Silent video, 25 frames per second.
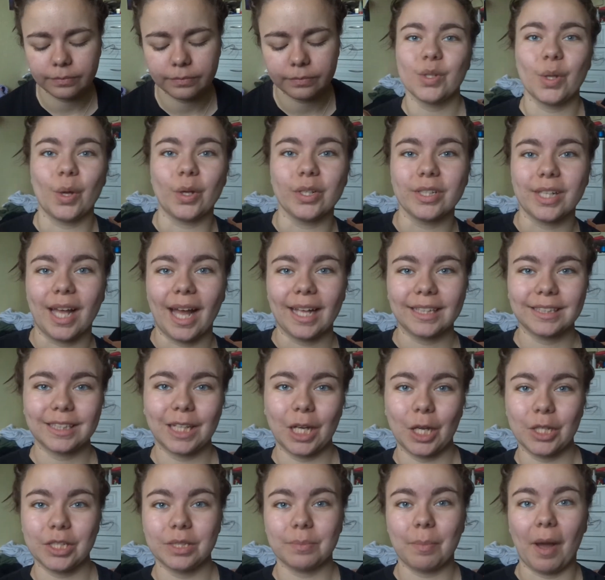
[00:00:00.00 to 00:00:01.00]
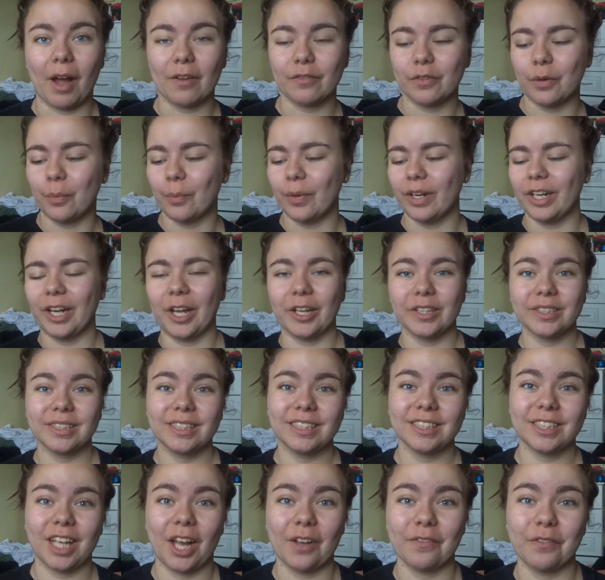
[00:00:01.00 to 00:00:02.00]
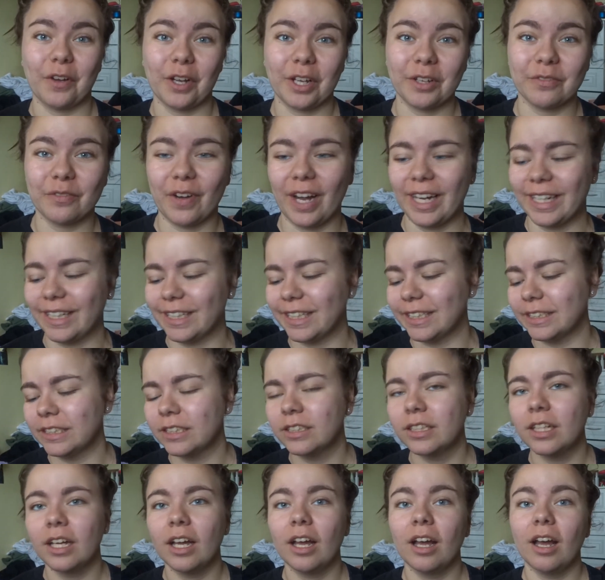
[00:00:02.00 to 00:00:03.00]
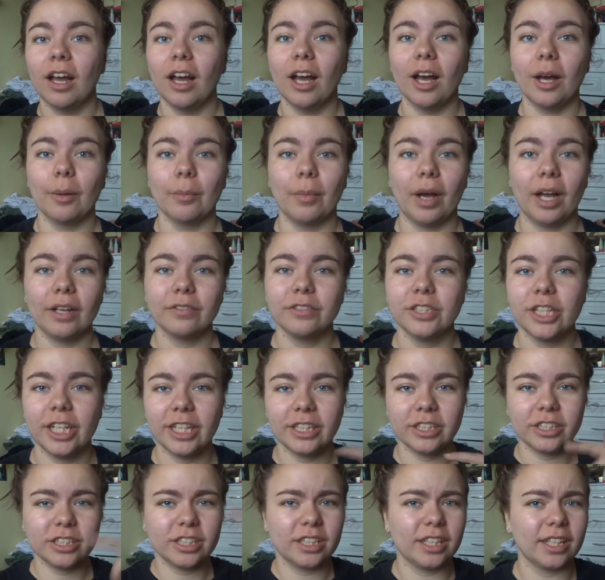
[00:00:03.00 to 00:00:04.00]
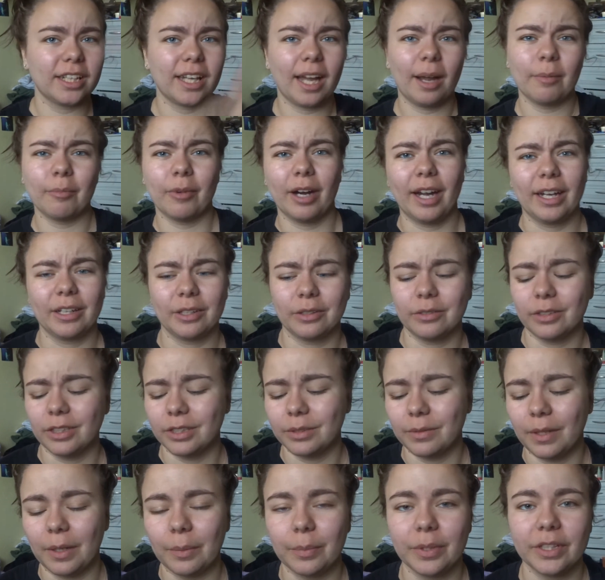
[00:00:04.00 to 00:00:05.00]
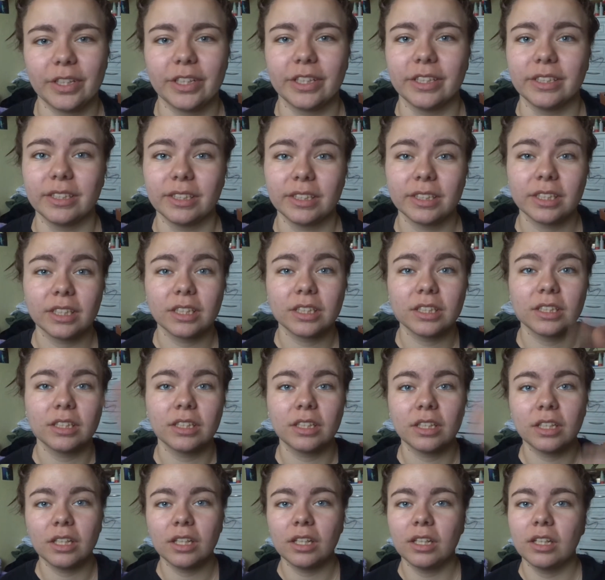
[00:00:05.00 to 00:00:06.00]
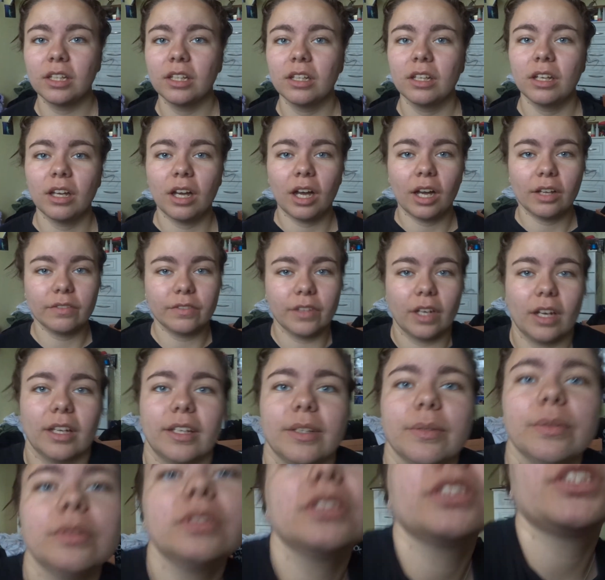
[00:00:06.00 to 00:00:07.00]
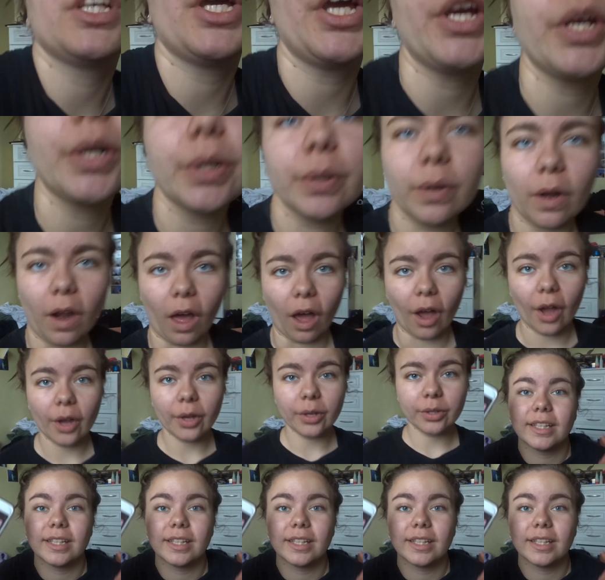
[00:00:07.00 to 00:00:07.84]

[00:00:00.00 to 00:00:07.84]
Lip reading: So I had to close the bathroom window because it started fucking raining. I've changed the camera angle as well because I feel like it was too low.